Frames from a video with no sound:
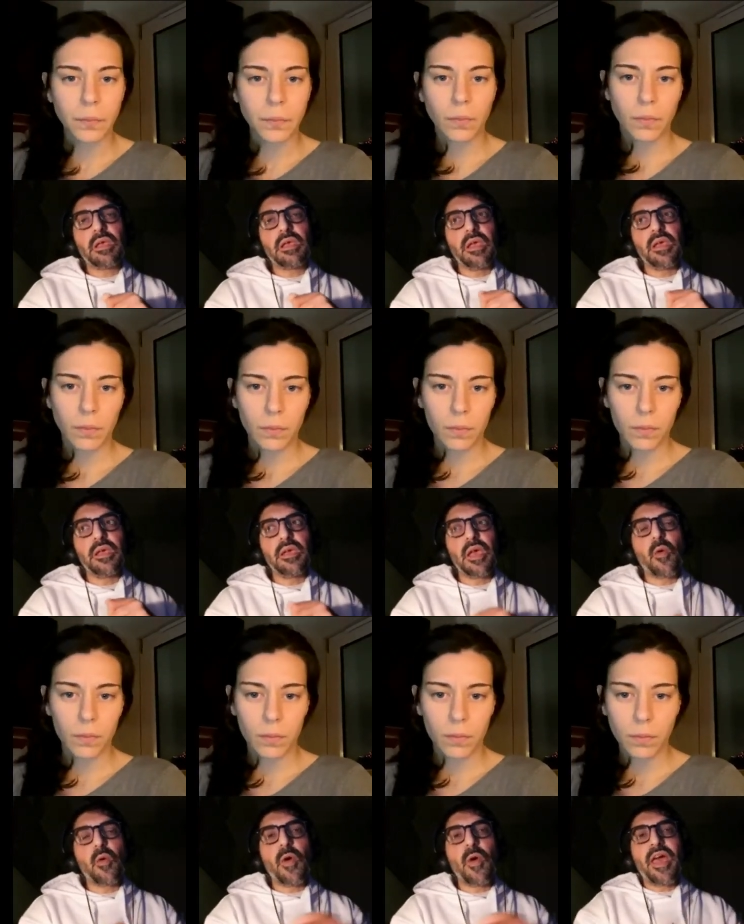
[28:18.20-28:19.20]

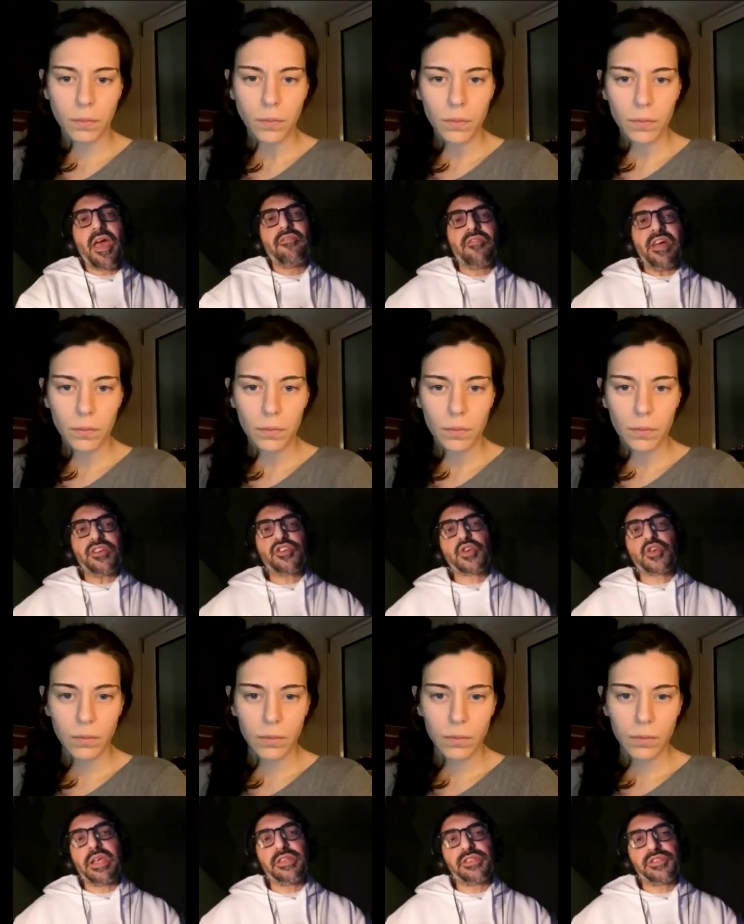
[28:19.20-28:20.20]
Speaker 1: it,
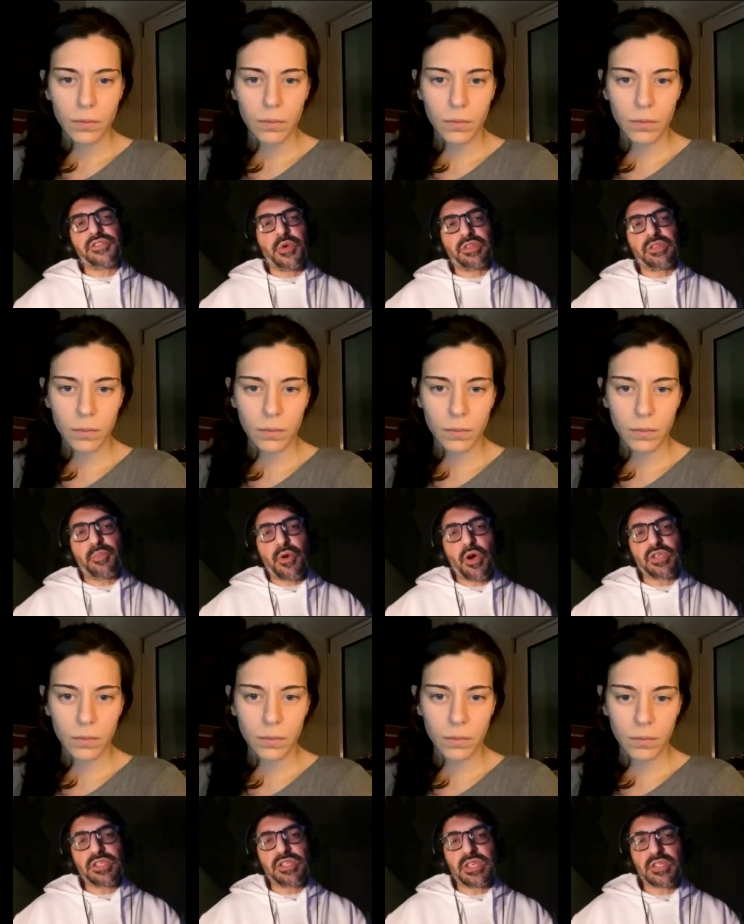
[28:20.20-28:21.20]
eventually during the
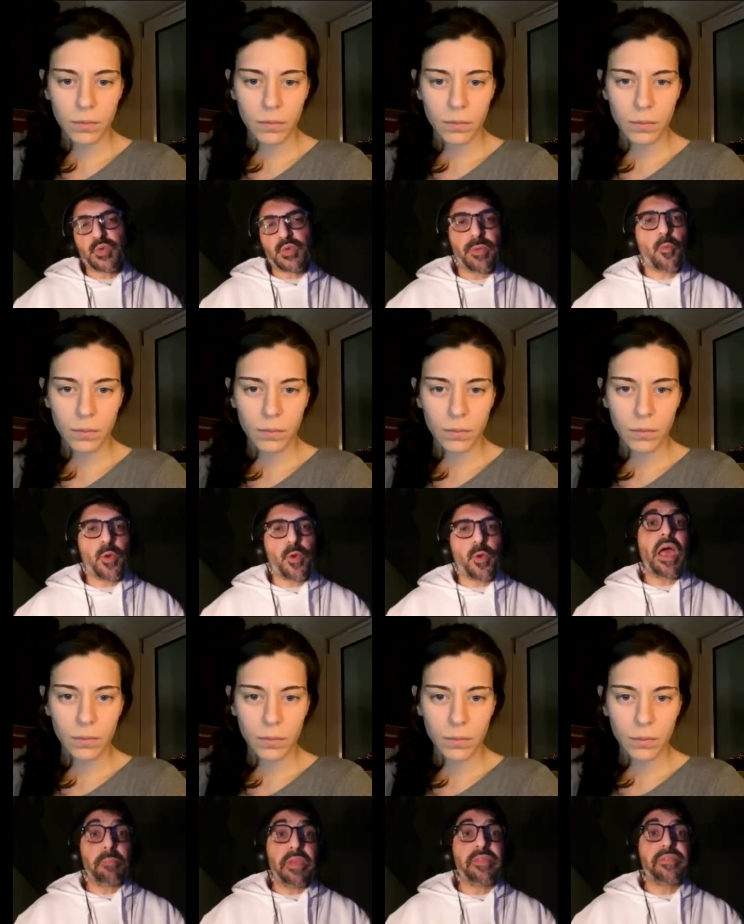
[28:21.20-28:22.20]
process we we
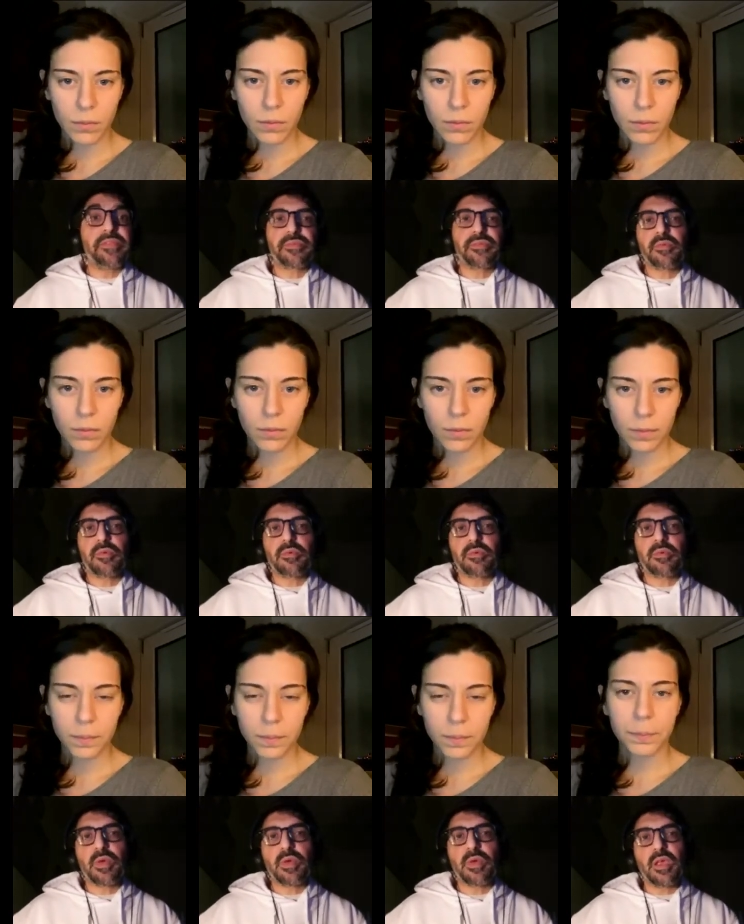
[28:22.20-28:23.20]
might meet,
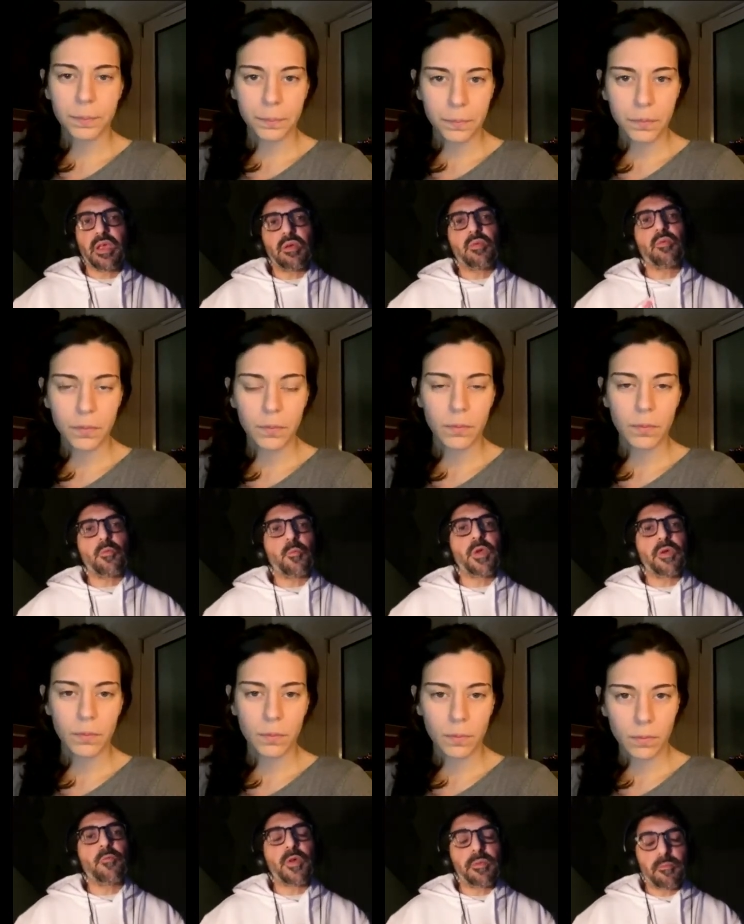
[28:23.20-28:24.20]
mm-hmm. we,
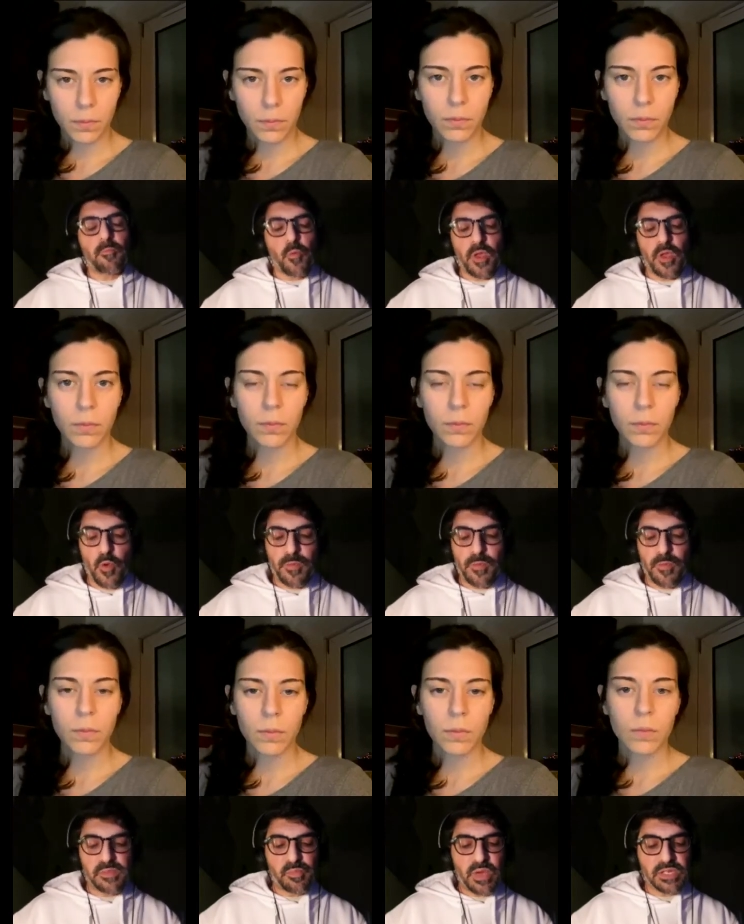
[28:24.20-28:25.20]
we, we we we
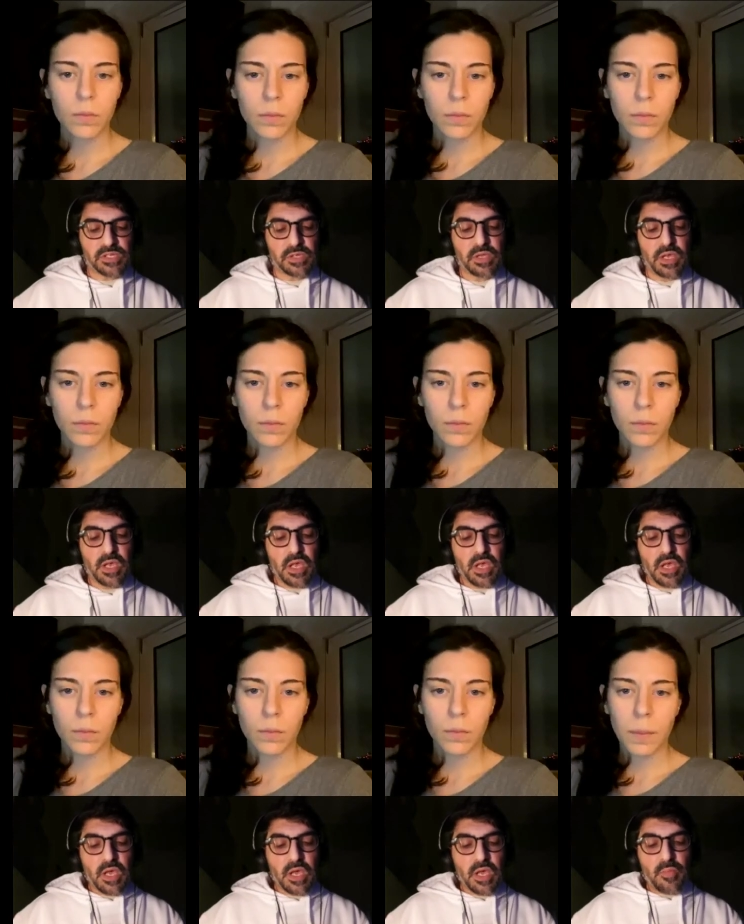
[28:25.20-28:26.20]
meet in person.
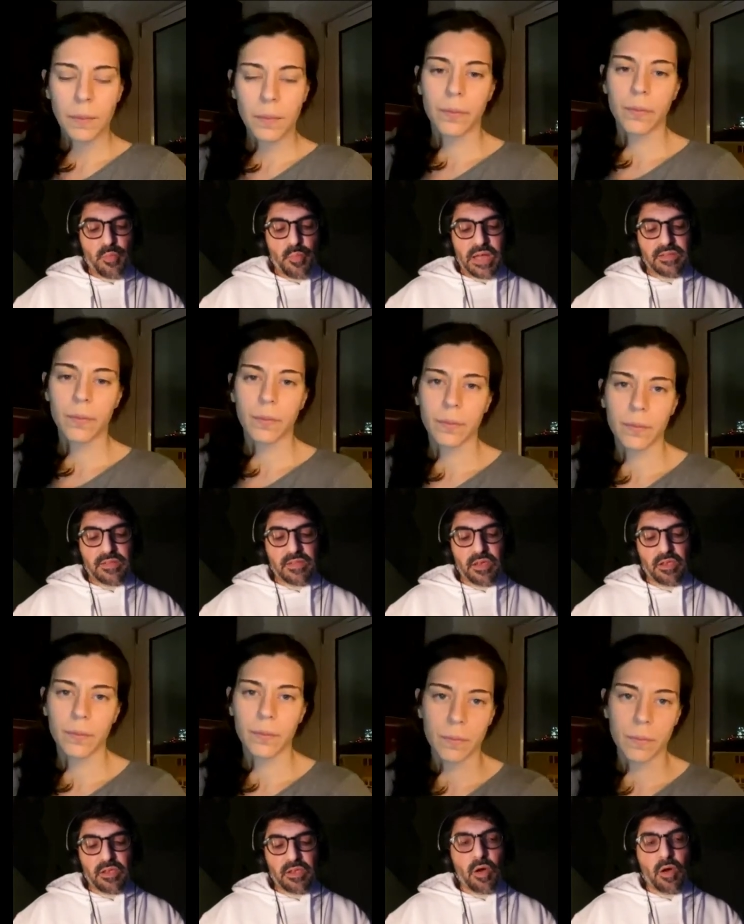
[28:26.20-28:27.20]
But uh,
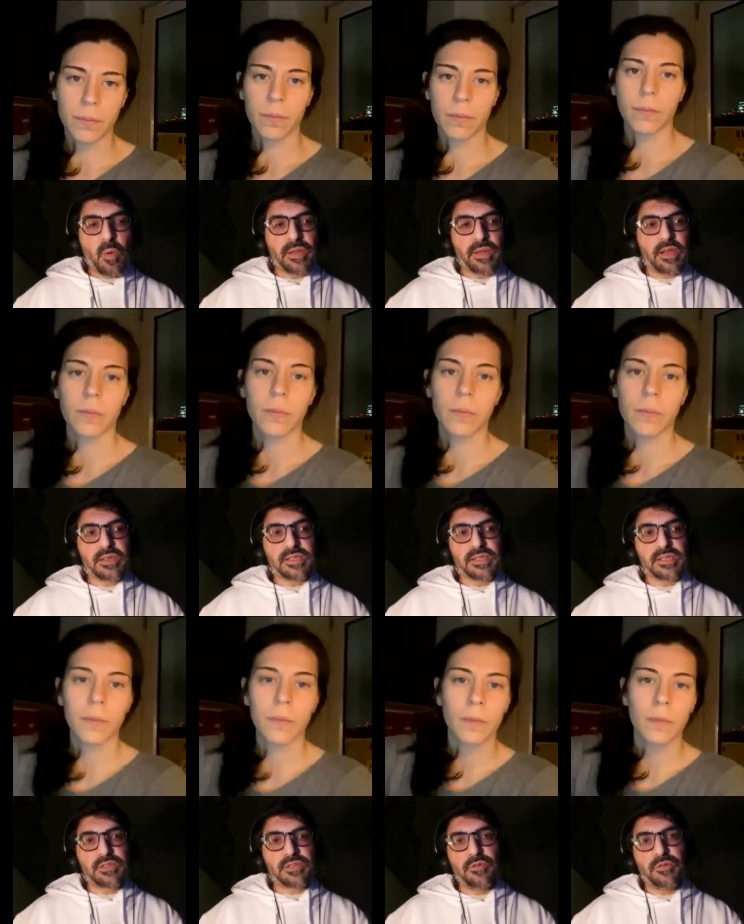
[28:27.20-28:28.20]
you know, when there is
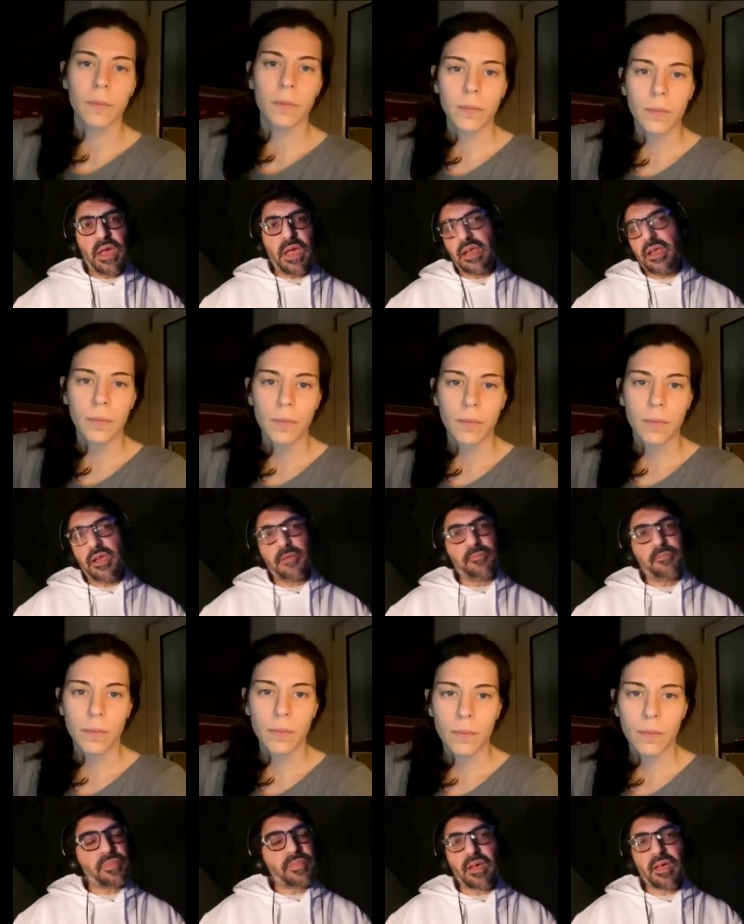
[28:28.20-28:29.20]
too many
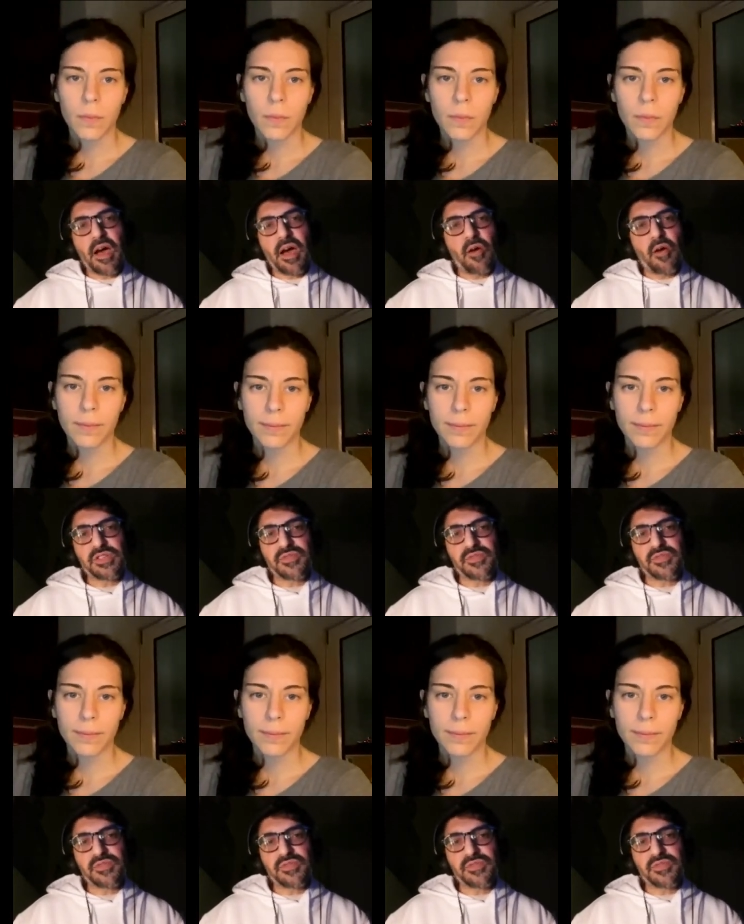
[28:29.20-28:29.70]
hours